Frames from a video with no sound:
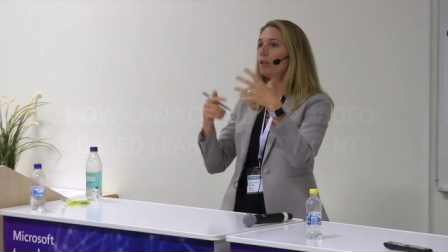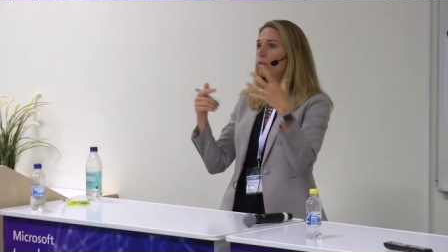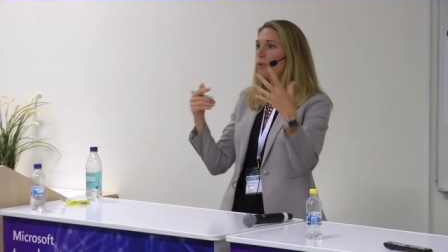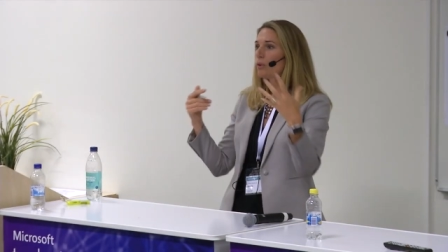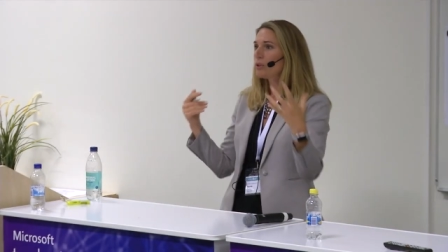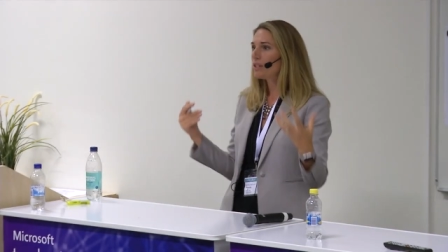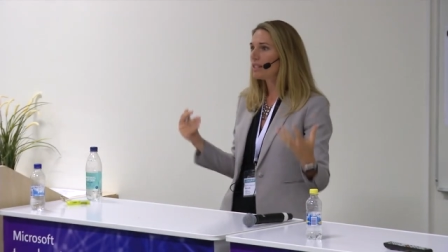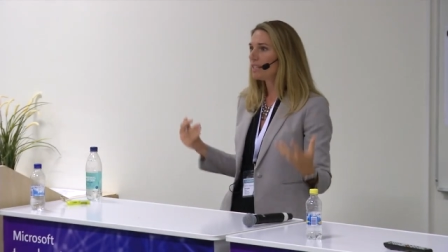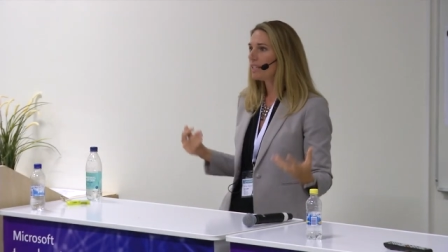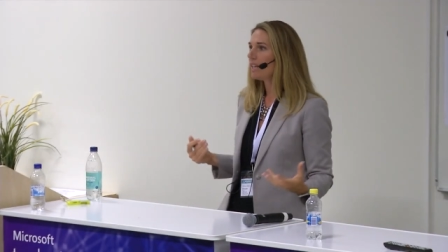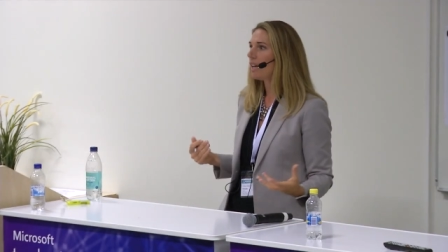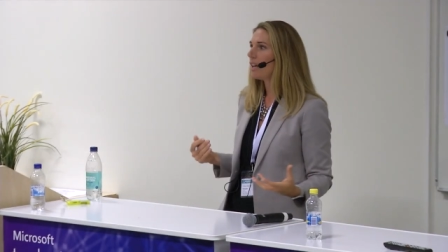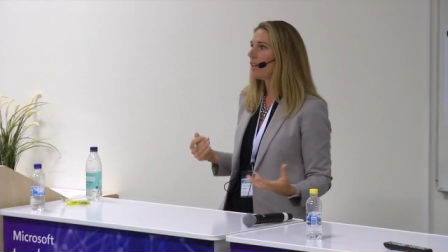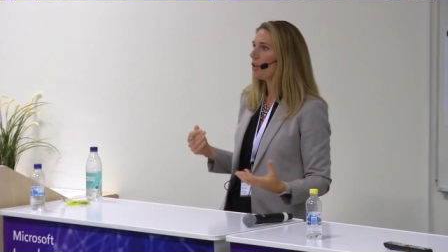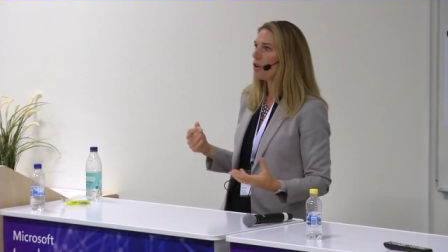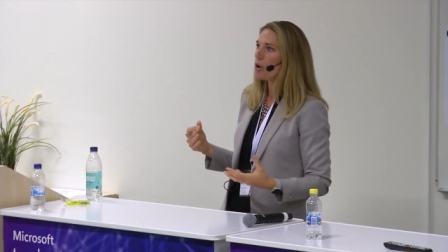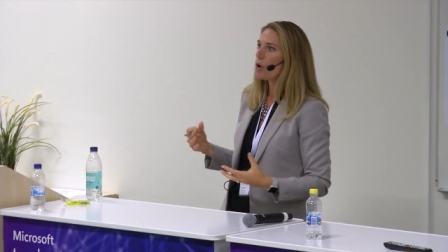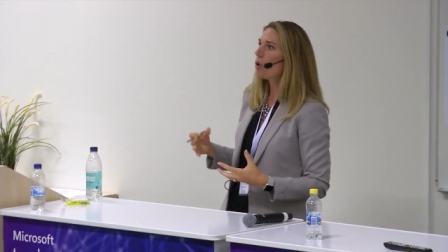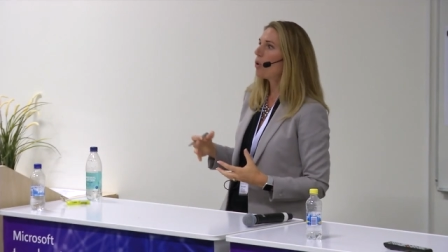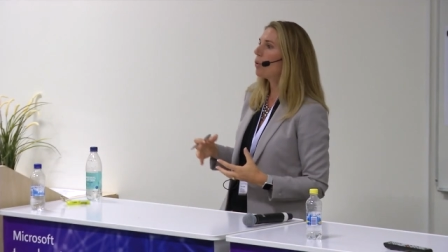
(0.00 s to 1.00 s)
you know,
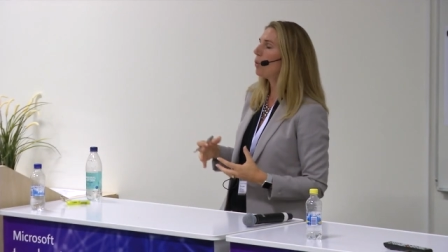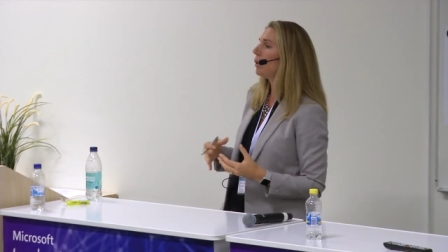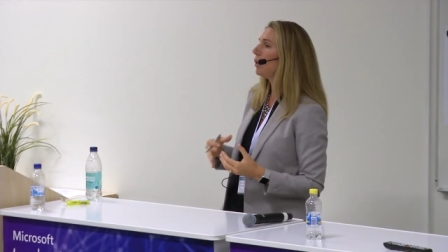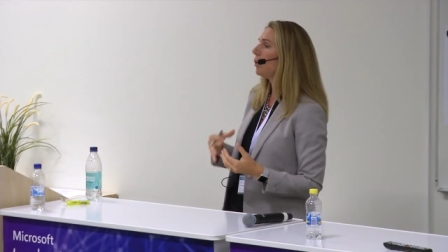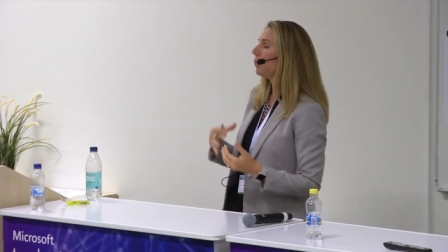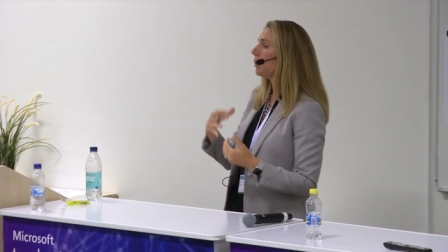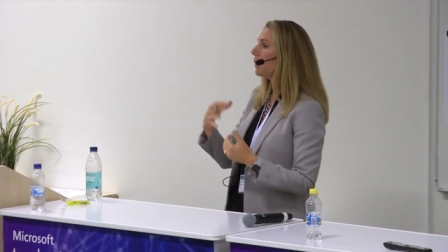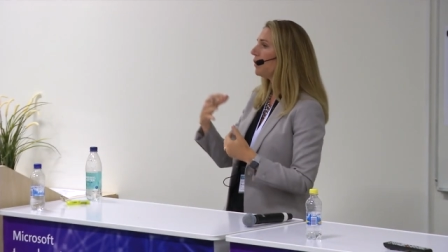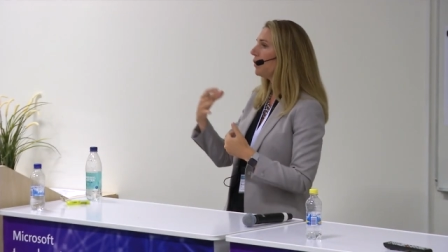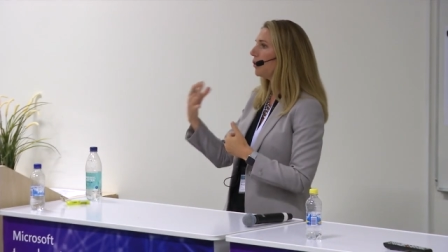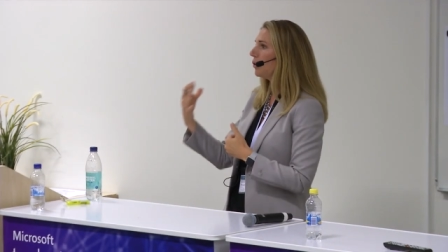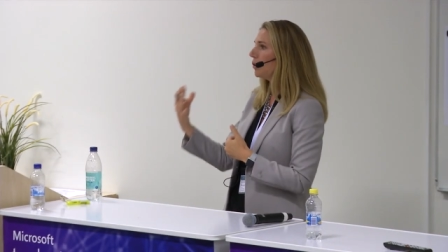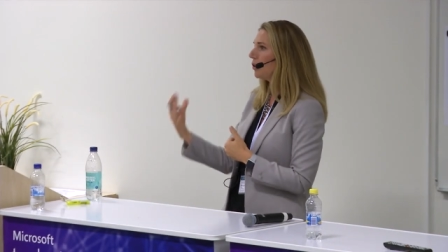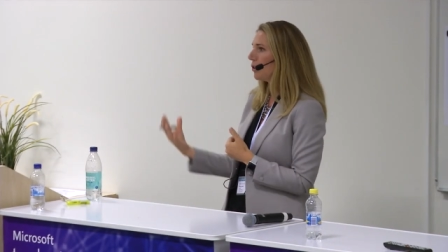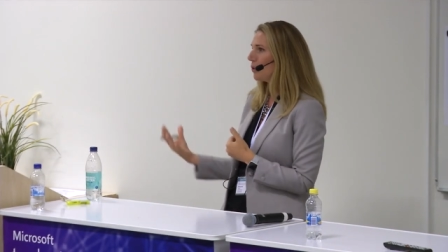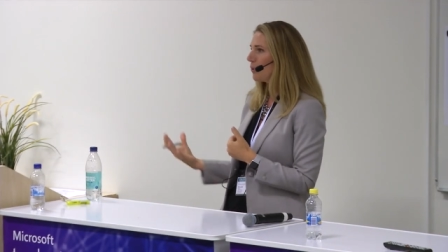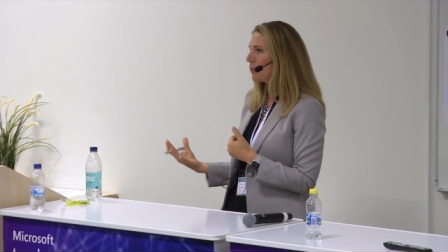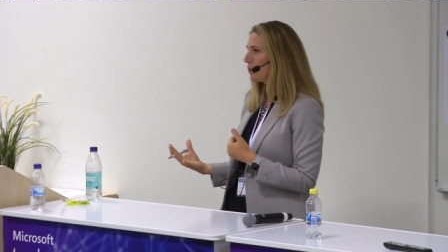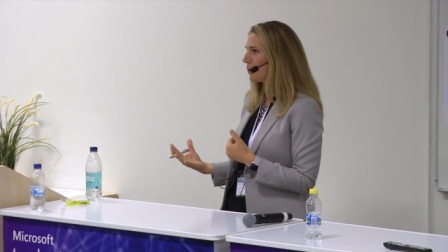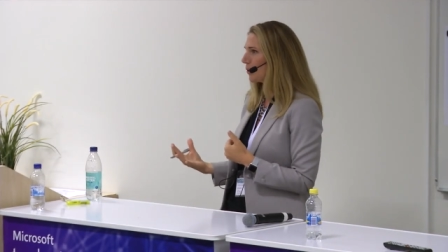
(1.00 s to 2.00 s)
CIO or with your
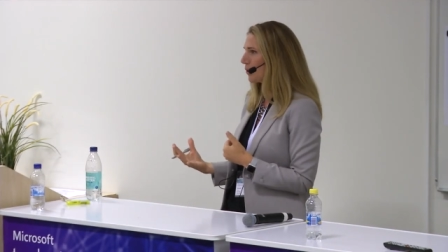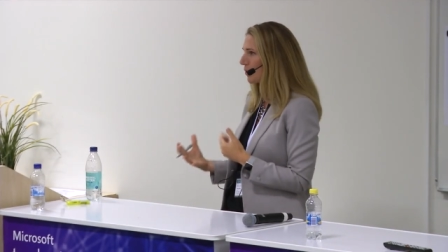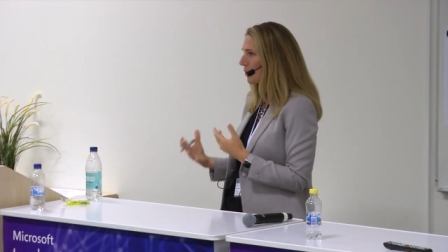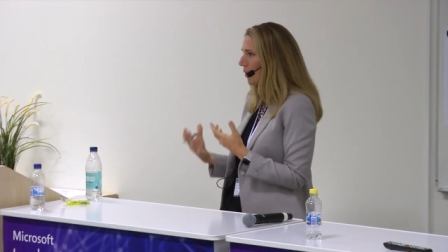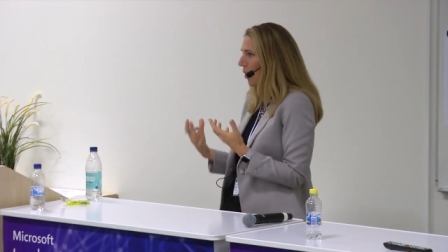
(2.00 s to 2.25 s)
users